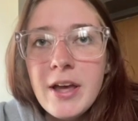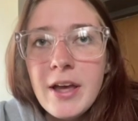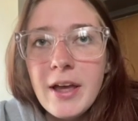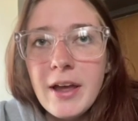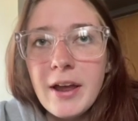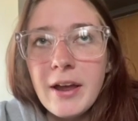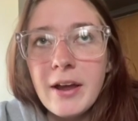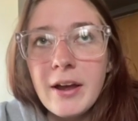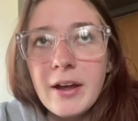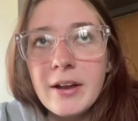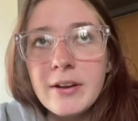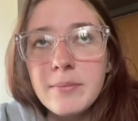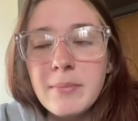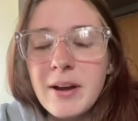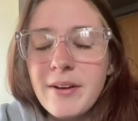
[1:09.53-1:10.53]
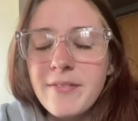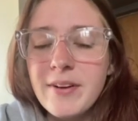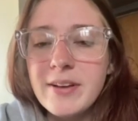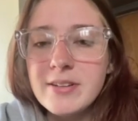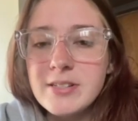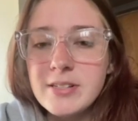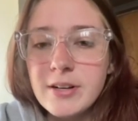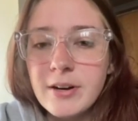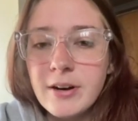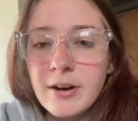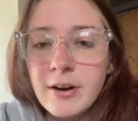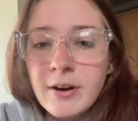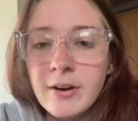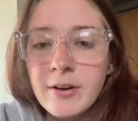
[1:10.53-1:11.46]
And my events are